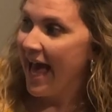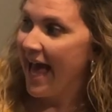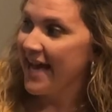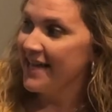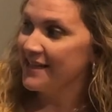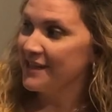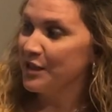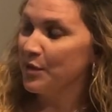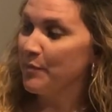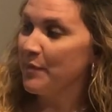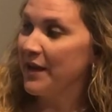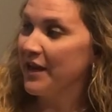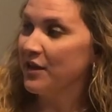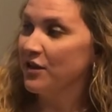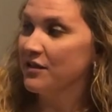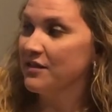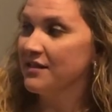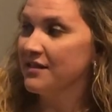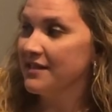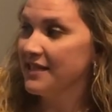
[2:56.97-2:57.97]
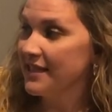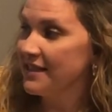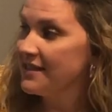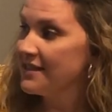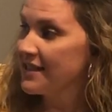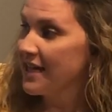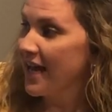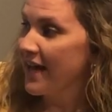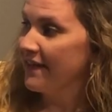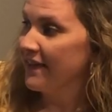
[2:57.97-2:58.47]
As the bear
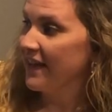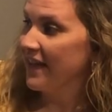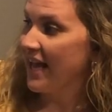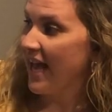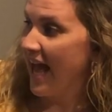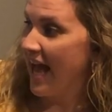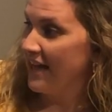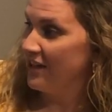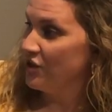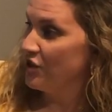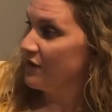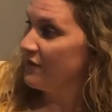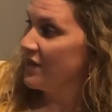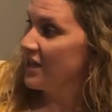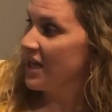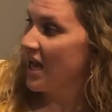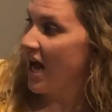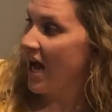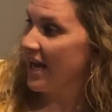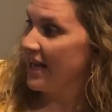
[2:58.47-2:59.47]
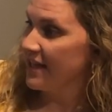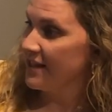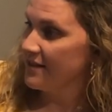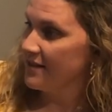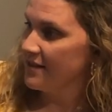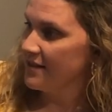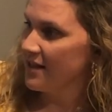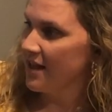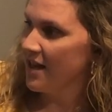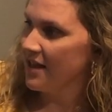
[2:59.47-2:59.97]
sits on the edge of the
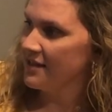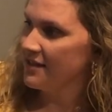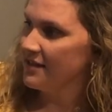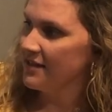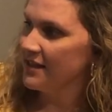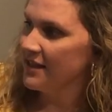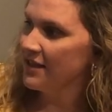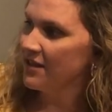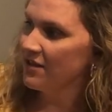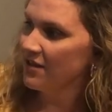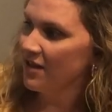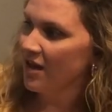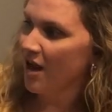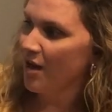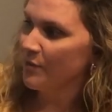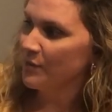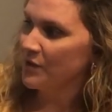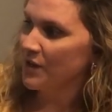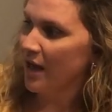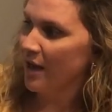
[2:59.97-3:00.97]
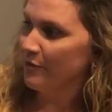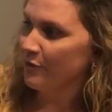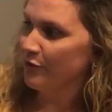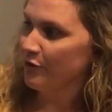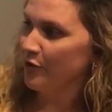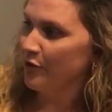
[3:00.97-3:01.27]
ice, a seal comes up